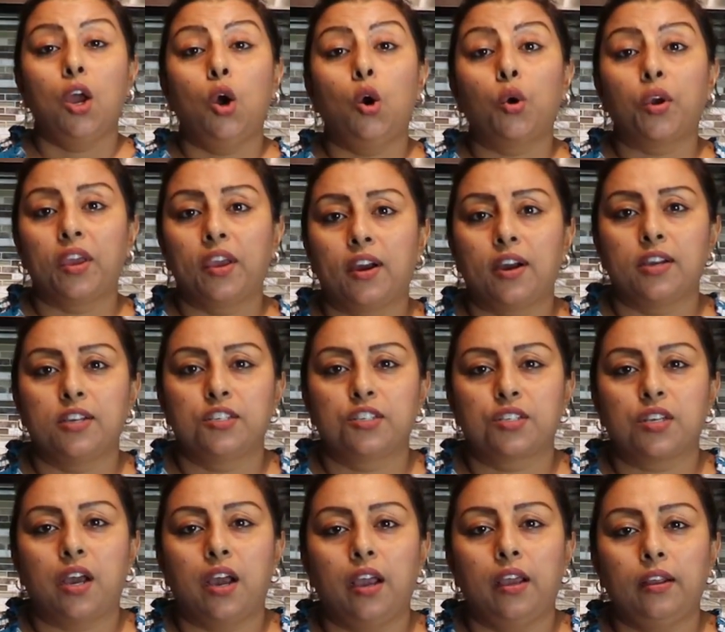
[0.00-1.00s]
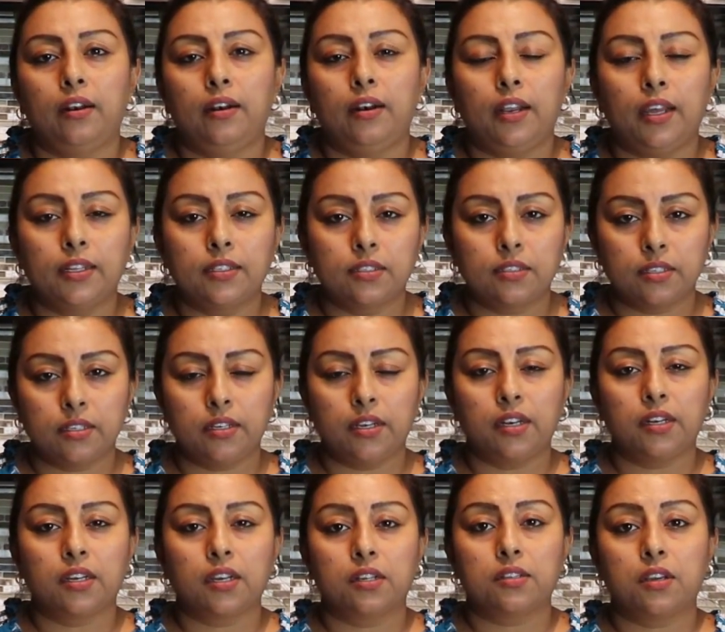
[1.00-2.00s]
Okay guys, I let the
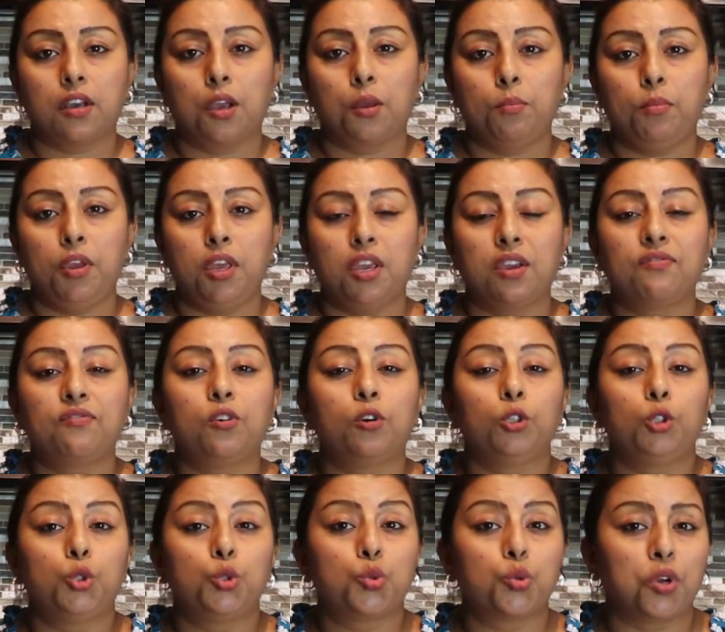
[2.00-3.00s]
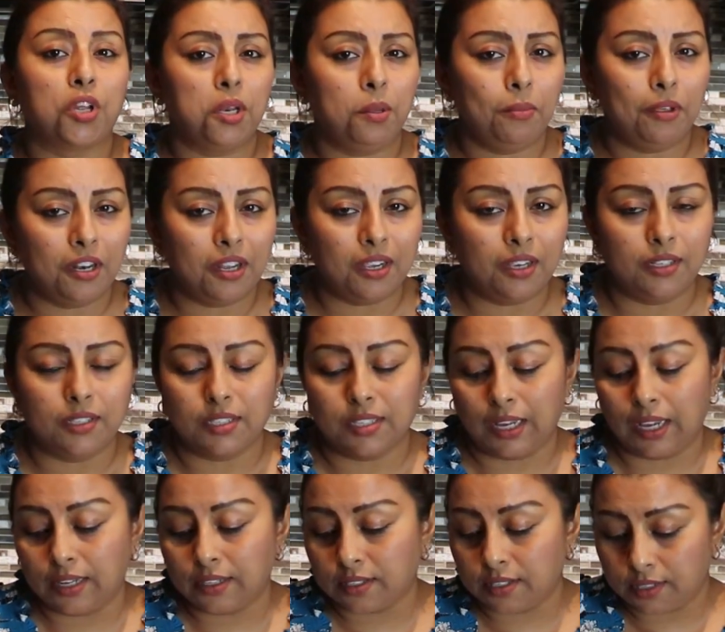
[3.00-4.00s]
Nankathai bake for 20 minutes,
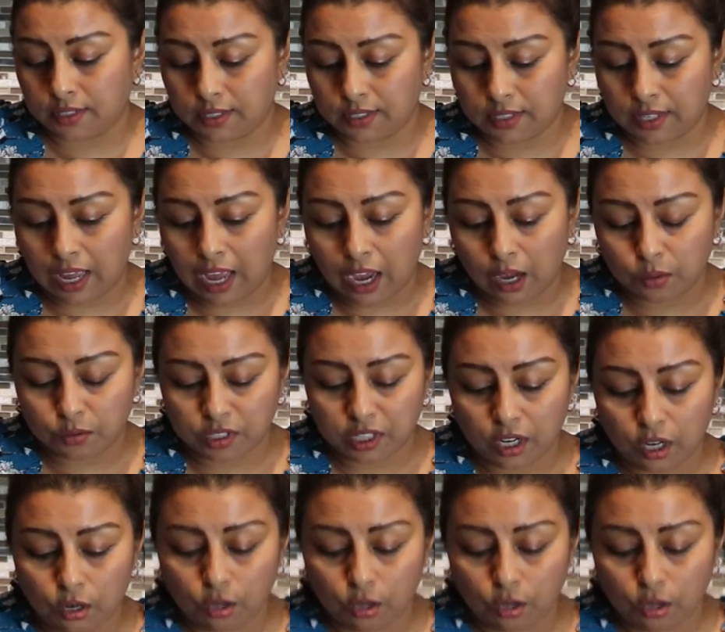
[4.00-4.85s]
and this is how it